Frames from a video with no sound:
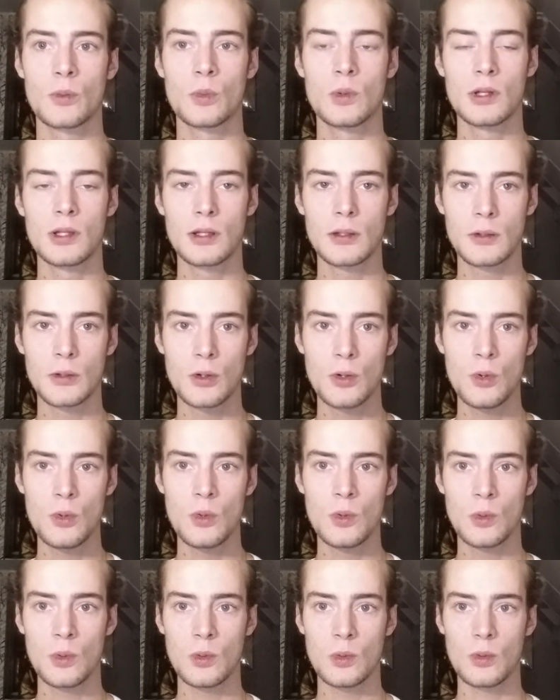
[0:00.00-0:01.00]
will
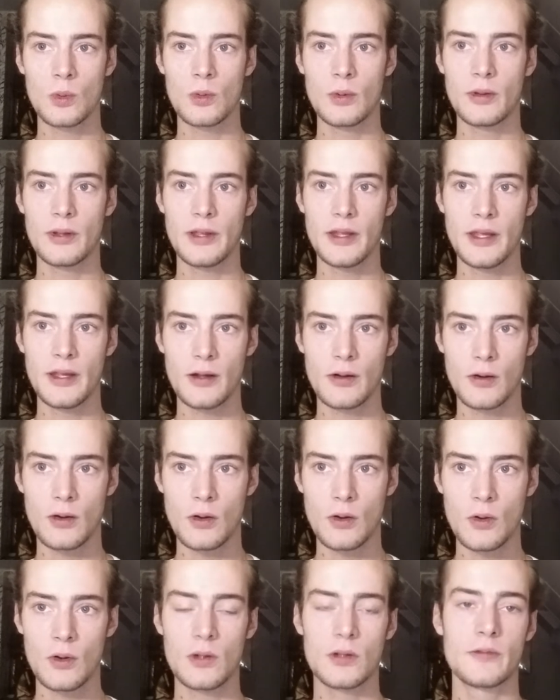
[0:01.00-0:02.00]
know
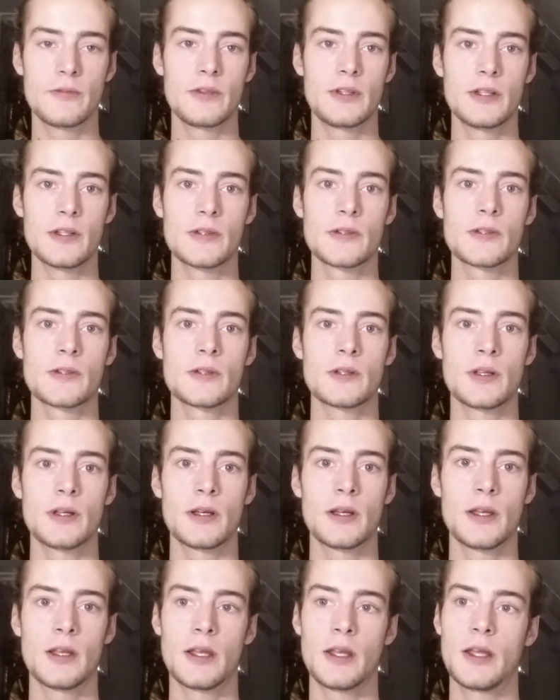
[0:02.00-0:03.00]
all of this,
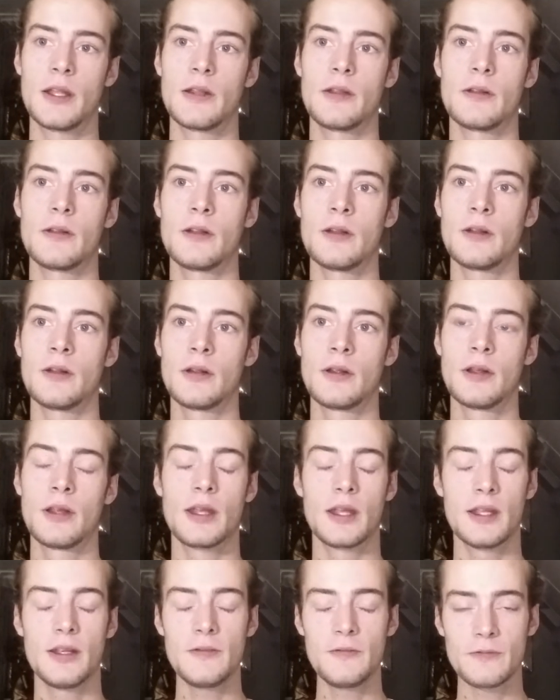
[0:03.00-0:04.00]
and
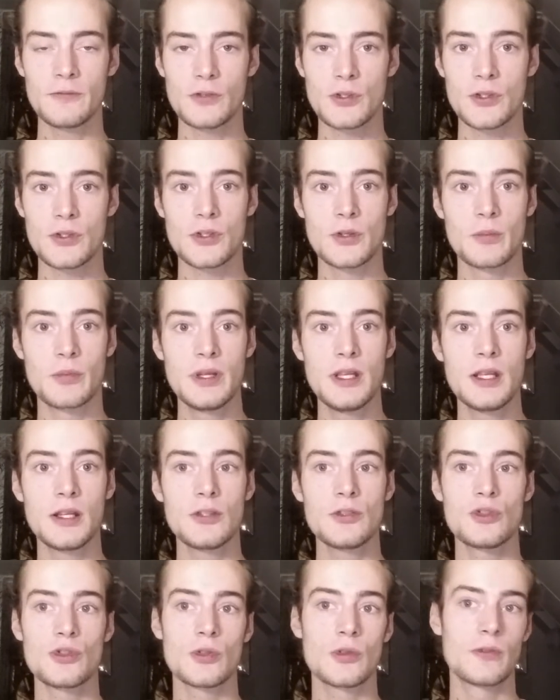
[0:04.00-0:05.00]
if such a
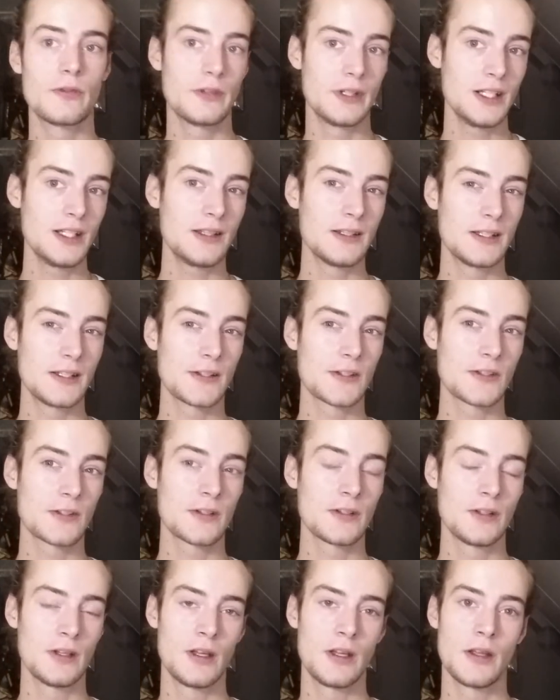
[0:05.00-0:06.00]
being should read
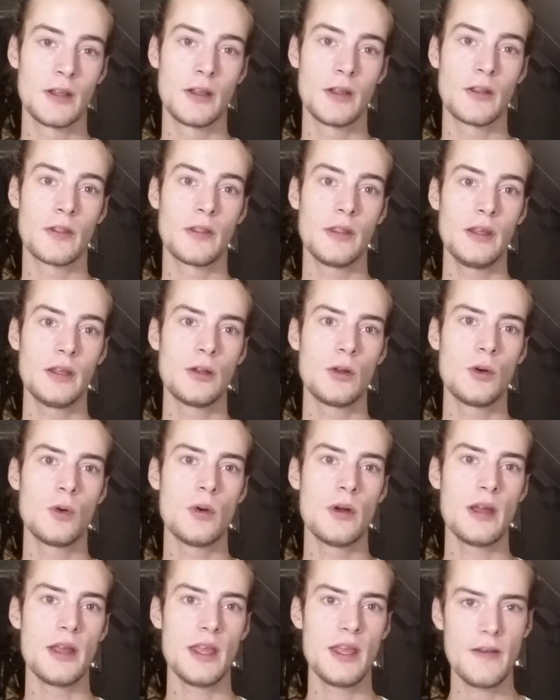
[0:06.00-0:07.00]
this, they
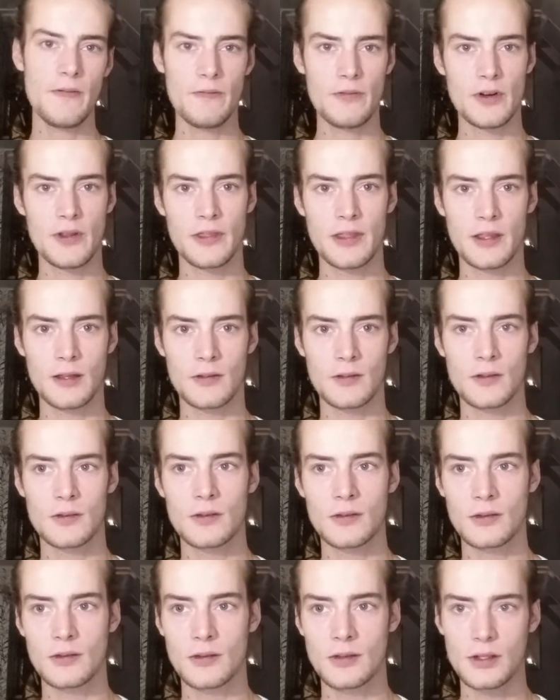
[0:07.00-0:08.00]
know everything
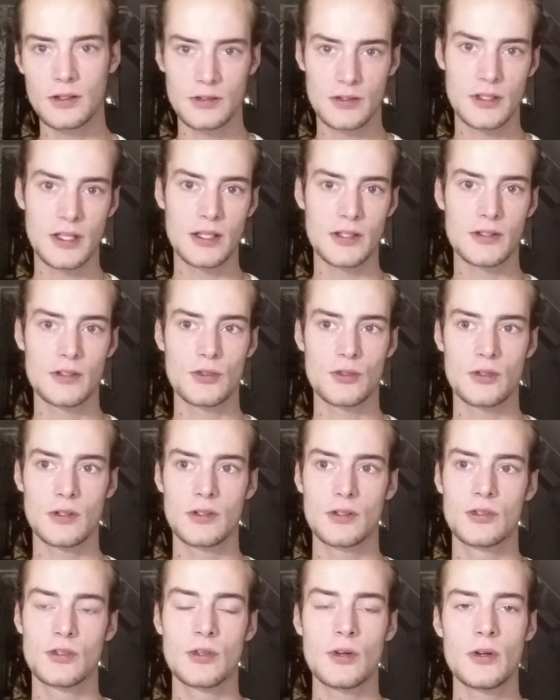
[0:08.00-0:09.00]
that this text
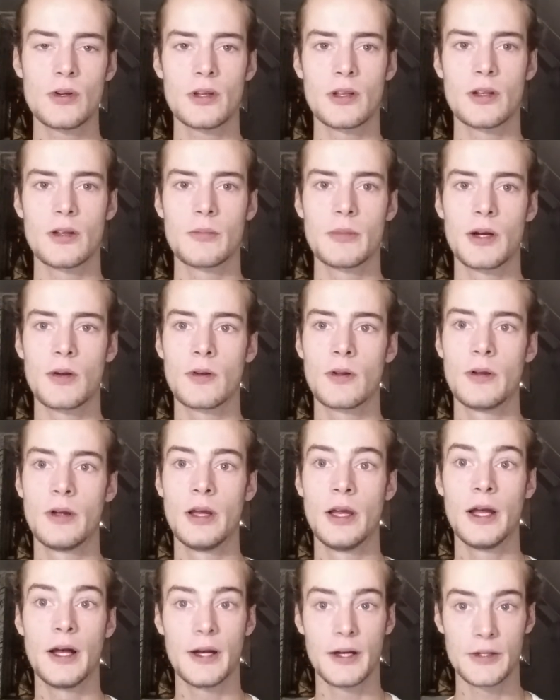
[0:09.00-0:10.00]
is talking about.
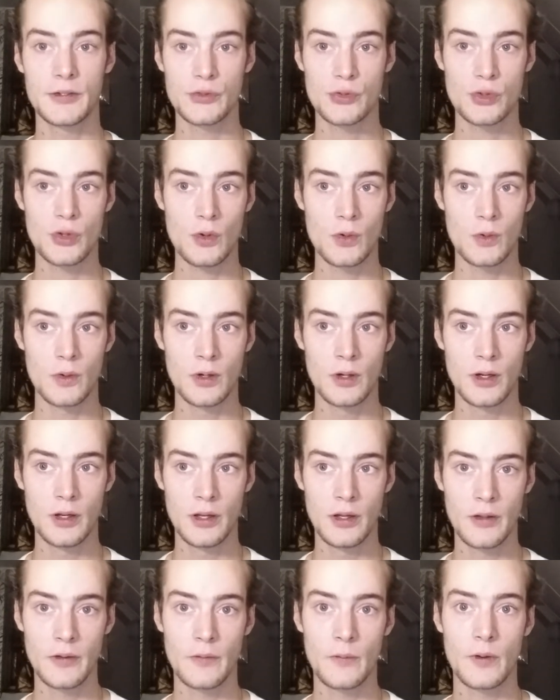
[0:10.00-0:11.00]
And so,
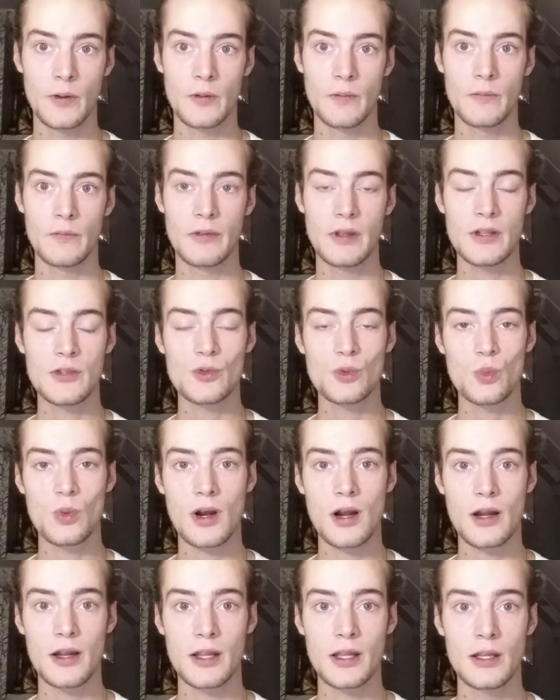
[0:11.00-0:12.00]
that's
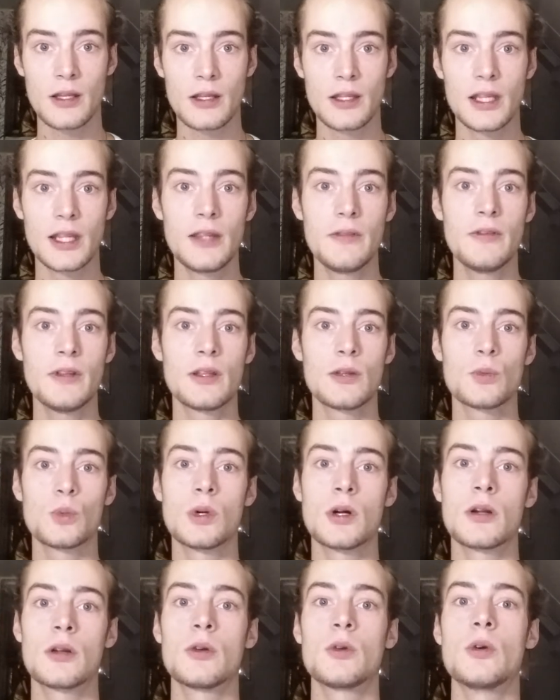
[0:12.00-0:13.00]
why even
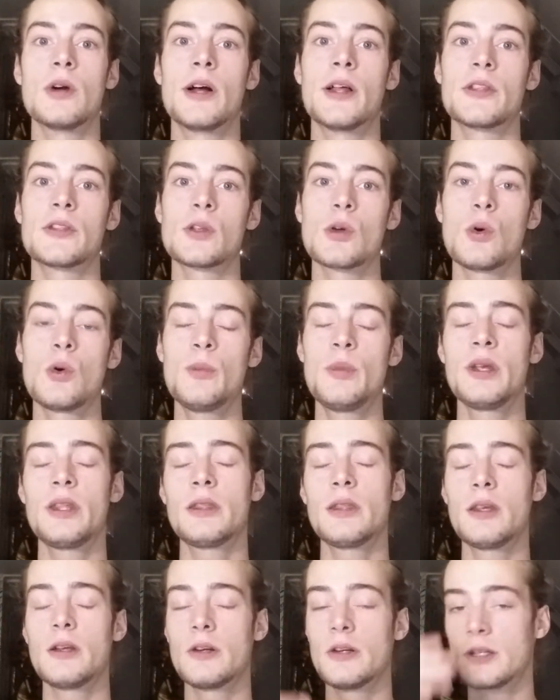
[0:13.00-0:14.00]
one who has
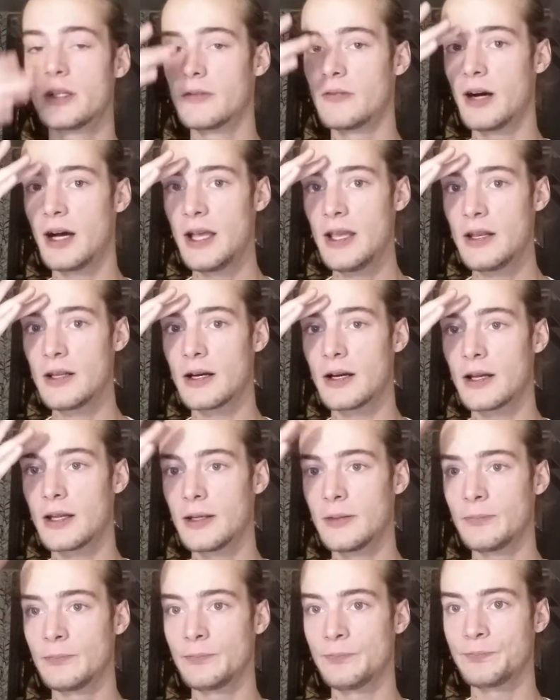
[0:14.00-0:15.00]
opened their divine
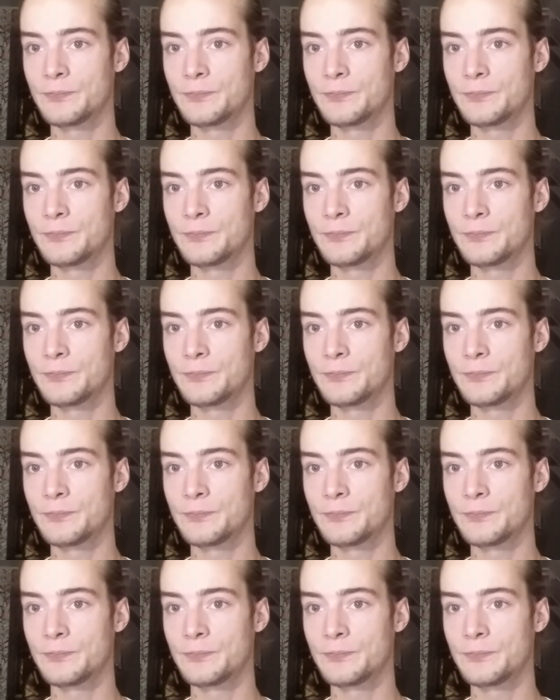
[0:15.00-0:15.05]
eye